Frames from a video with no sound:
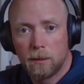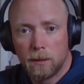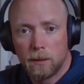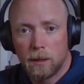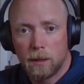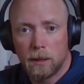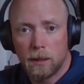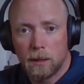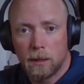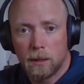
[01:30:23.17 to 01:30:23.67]

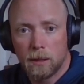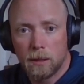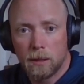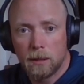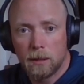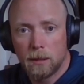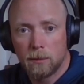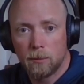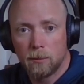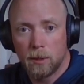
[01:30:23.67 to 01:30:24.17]
uh,
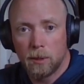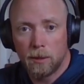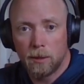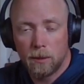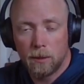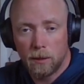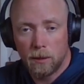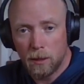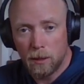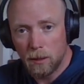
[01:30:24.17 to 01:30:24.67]
with
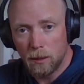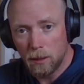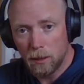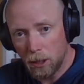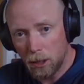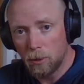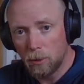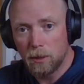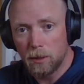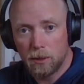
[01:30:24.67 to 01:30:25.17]

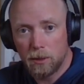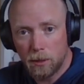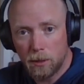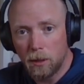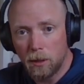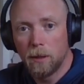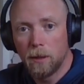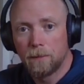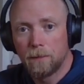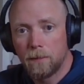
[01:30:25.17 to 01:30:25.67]
liquid
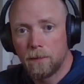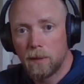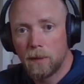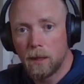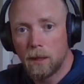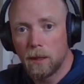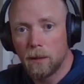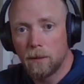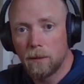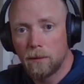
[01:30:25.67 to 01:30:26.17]
stir
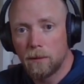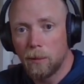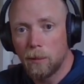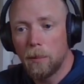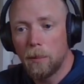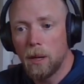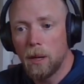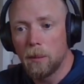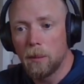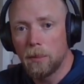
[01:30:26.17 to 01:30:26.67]
uh, from a
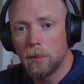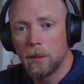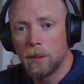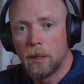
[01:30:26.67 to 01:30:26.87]
pump,